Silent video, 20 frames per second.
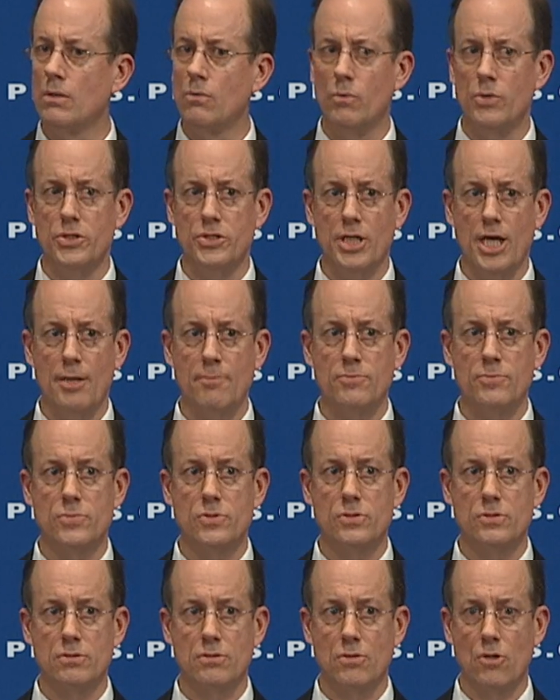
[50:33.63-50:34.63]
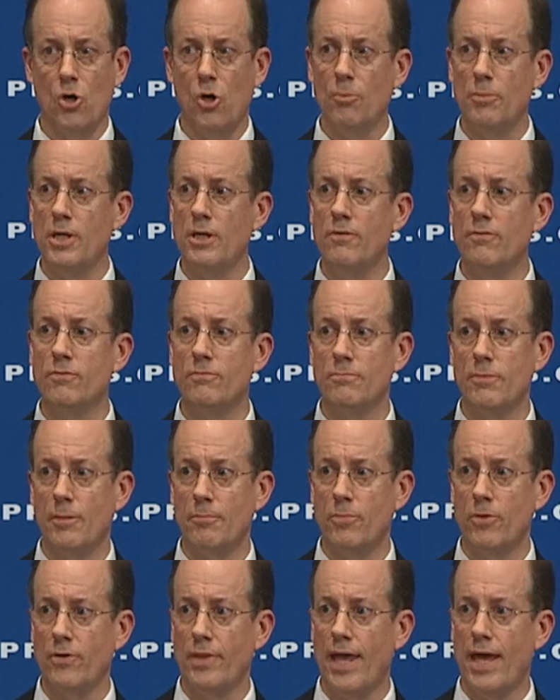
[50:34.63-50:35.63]
when James Comey,
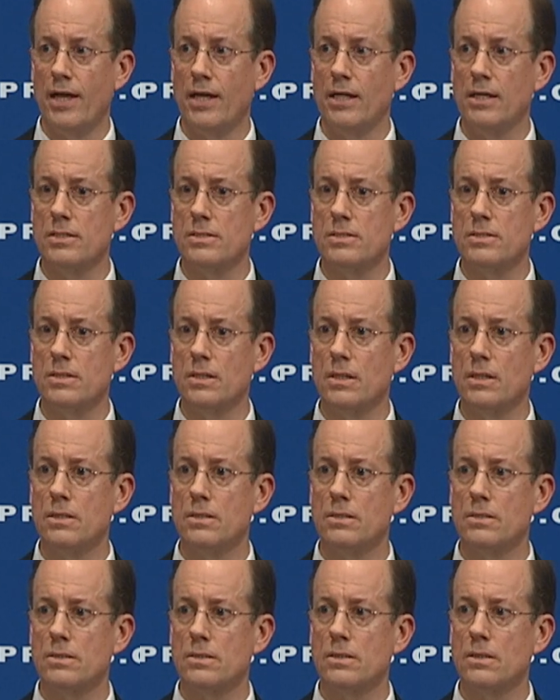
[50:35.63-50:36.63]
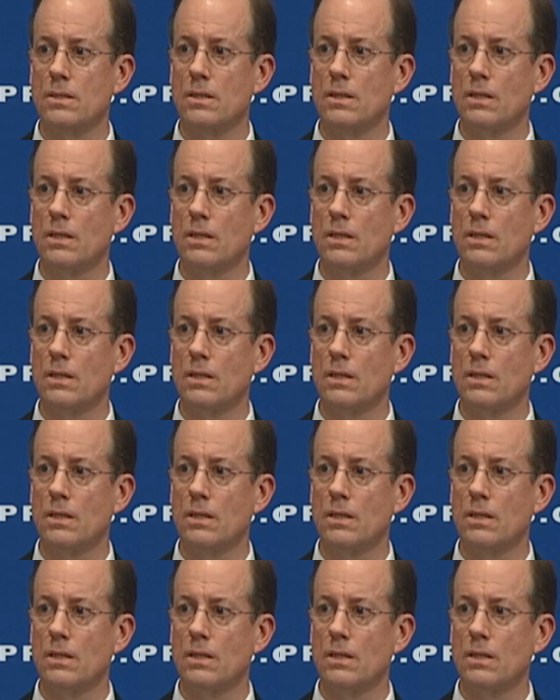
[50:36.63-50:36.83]
remember that incident?